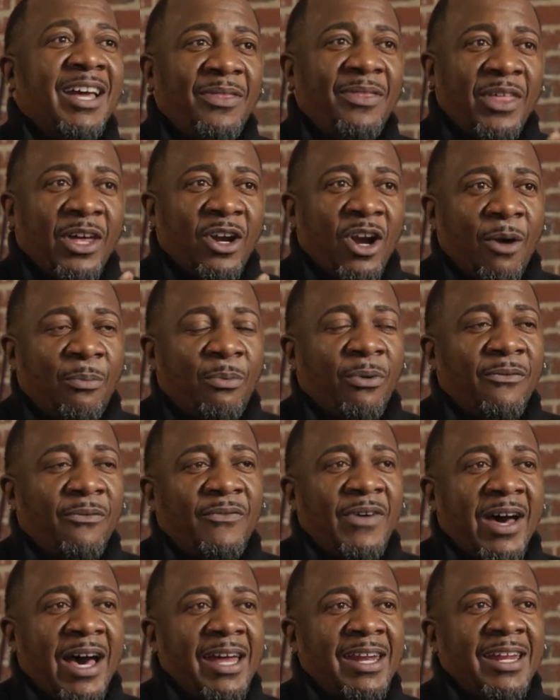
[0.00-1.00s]
that are
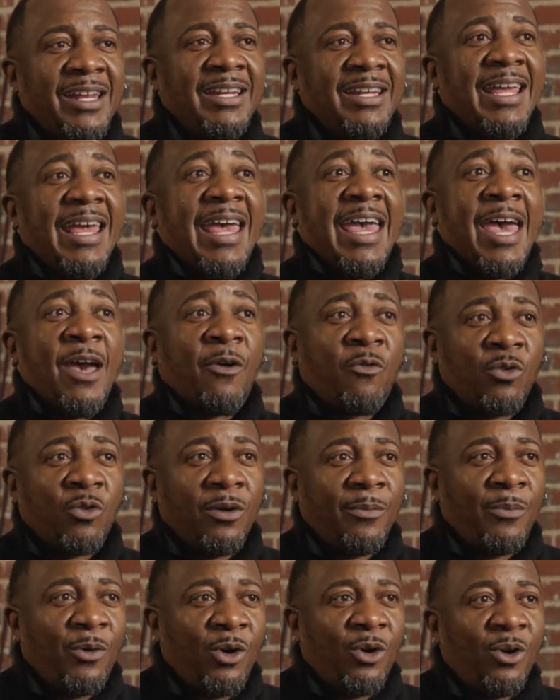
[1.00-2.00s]
providing
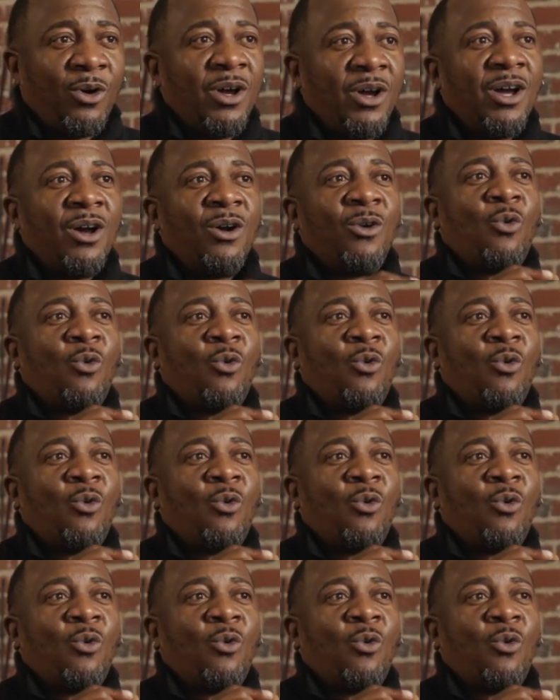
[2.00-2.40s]
equitable,